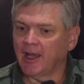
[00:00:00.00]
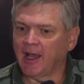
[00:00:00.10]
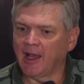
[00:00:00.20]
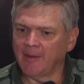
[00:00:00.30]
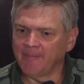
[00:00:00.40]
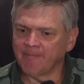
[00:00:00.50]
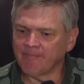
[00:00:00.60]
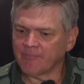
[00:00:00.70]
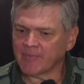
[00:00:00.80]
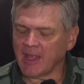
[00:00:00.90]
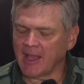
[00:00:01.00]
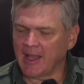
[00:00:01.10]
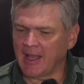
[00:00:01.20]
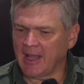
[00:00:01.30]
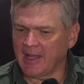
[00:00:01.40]
Um,
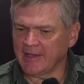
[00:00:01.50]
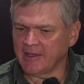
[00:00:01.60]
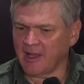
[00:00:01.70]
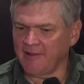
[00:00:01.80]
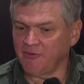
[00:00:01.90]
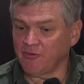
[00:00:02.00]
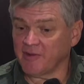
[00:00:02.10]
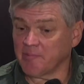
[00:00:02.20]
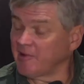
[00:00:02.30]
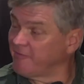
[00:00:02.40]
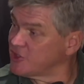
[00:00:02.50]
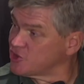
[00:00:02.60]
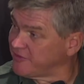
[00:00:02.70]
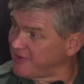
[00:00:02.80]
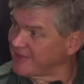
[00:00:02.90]
and I feel very privileged
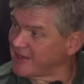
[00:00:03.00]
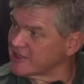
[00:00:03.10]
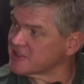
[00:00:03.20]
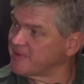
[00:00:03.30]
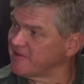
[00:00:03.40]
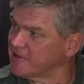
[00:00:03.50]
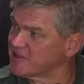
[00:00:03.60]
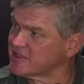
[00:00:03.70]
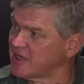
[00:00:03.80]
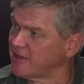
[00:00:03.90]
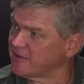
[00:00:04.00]
to have had that experience. Yeah.